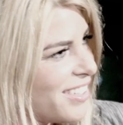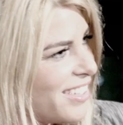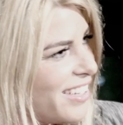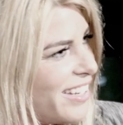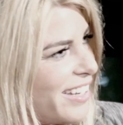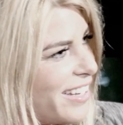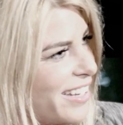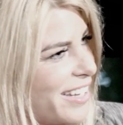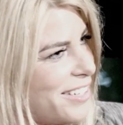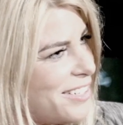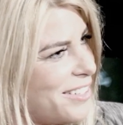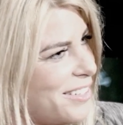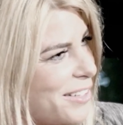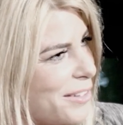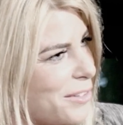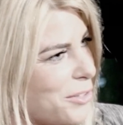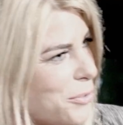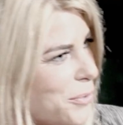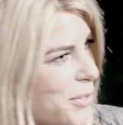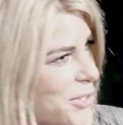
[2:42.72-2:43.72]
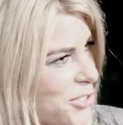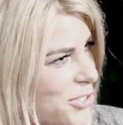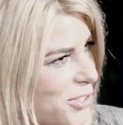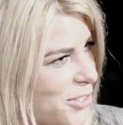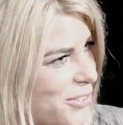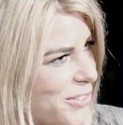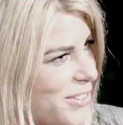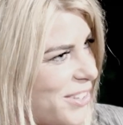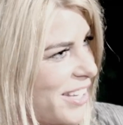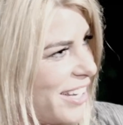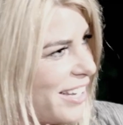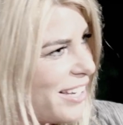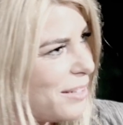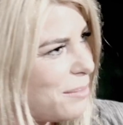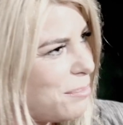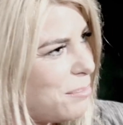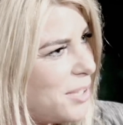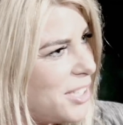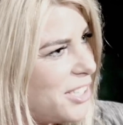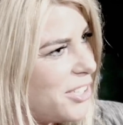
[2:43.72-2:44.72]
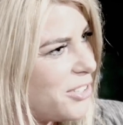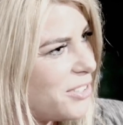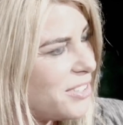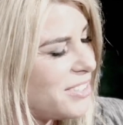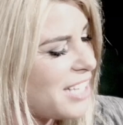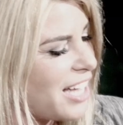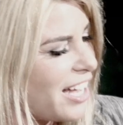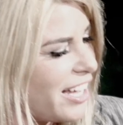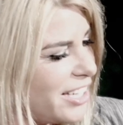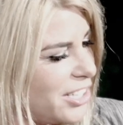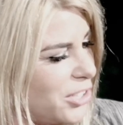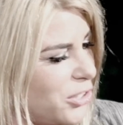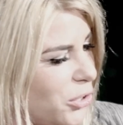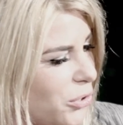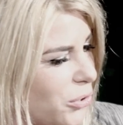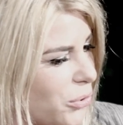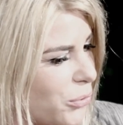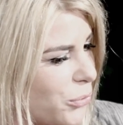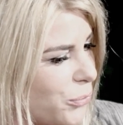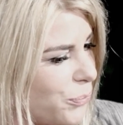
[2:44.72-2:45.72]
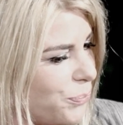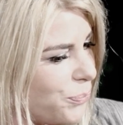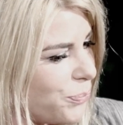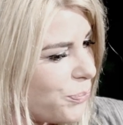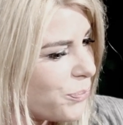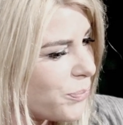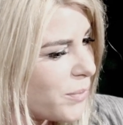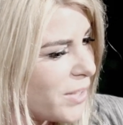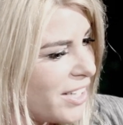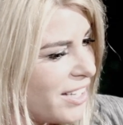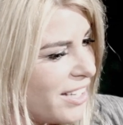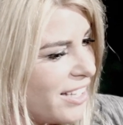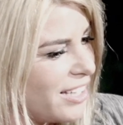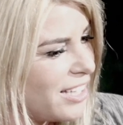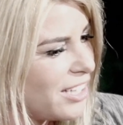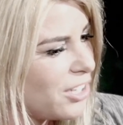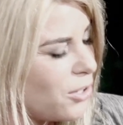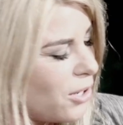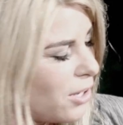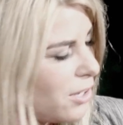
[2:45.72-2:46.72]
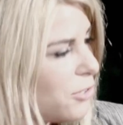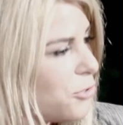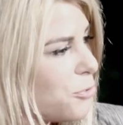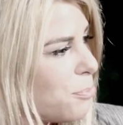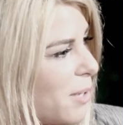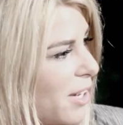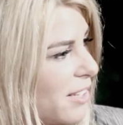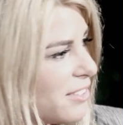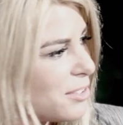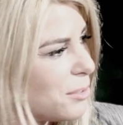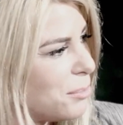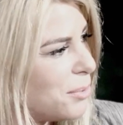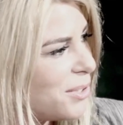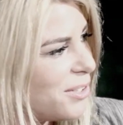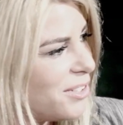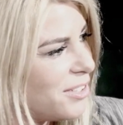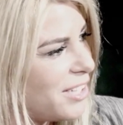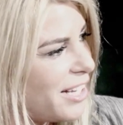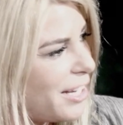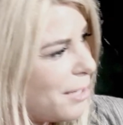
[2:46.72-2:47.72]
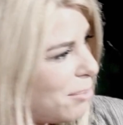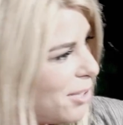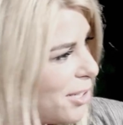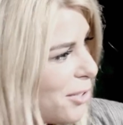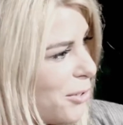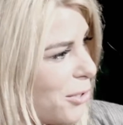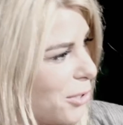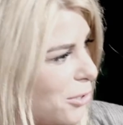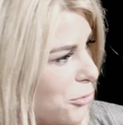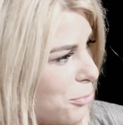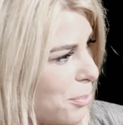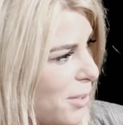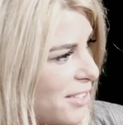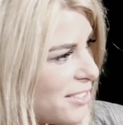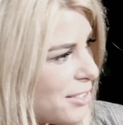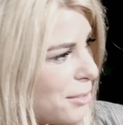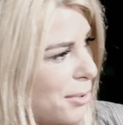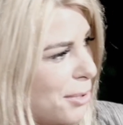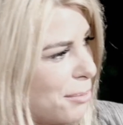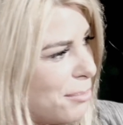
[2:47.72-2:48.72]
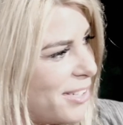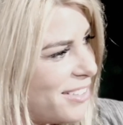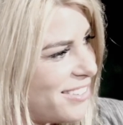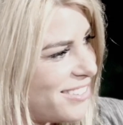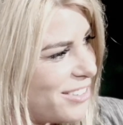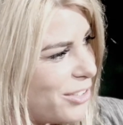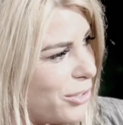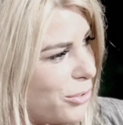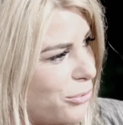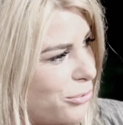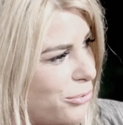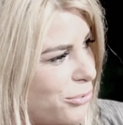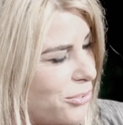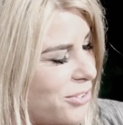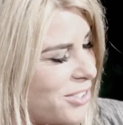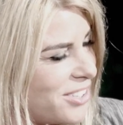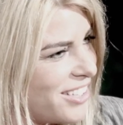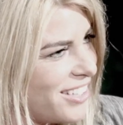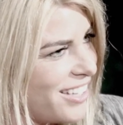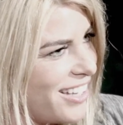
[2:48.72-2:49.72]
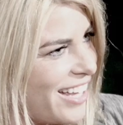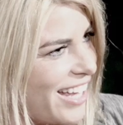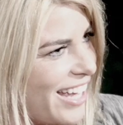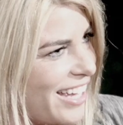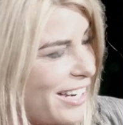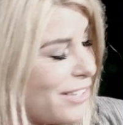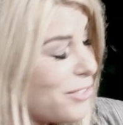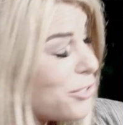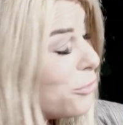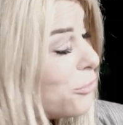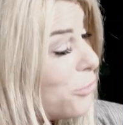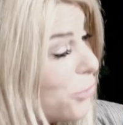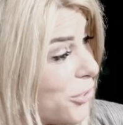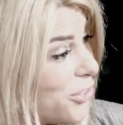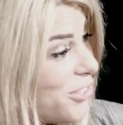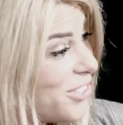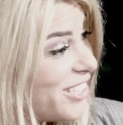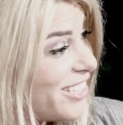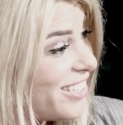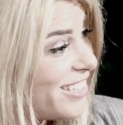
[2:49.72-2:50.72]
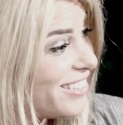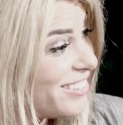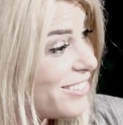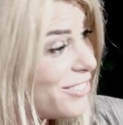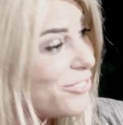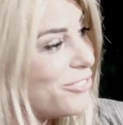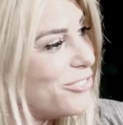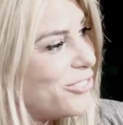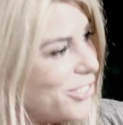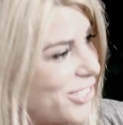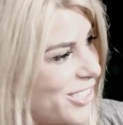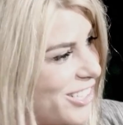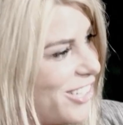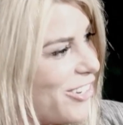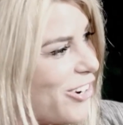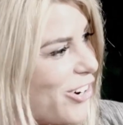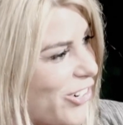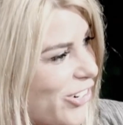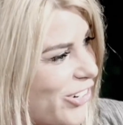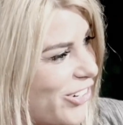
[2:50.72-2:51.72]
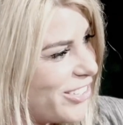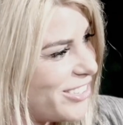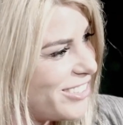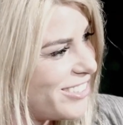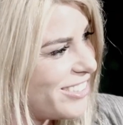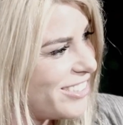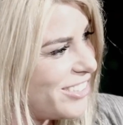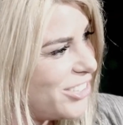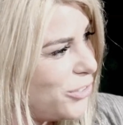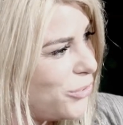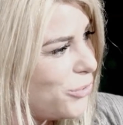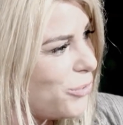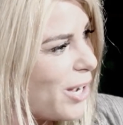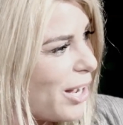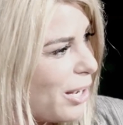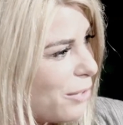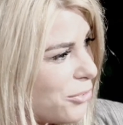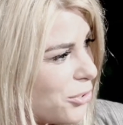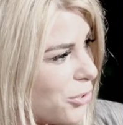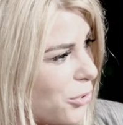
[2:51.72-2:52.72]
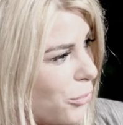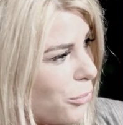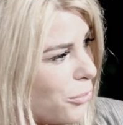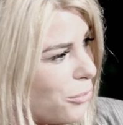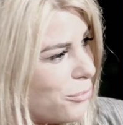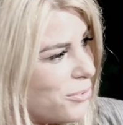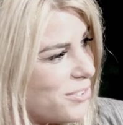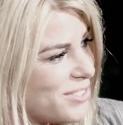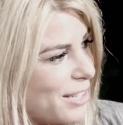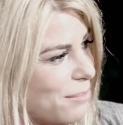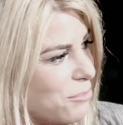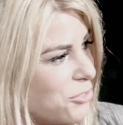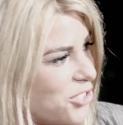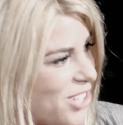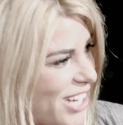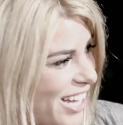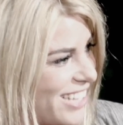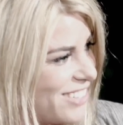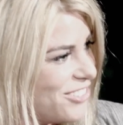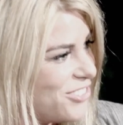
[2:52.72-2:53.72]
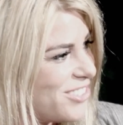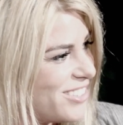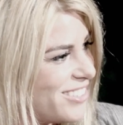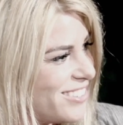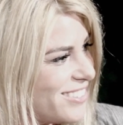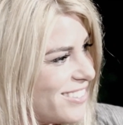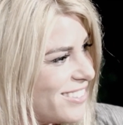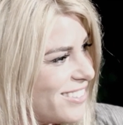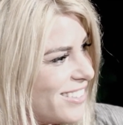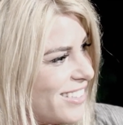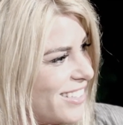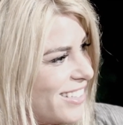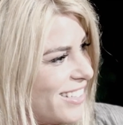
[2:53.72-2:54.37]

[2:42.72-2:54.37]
I got another question on that, because I know in college basketball, I play college basketball myself, and as a rookie it's really hard. You have to go through some challenges.